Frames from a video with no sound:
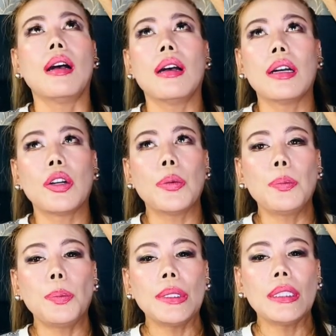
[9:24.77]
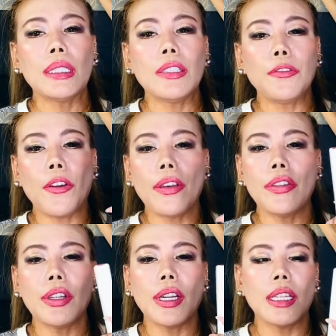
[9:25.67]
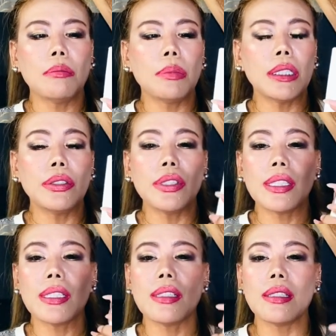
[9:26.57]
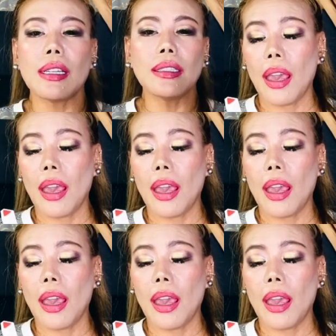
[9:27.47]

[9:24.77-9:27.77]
uh, completely feather and bleed resistant,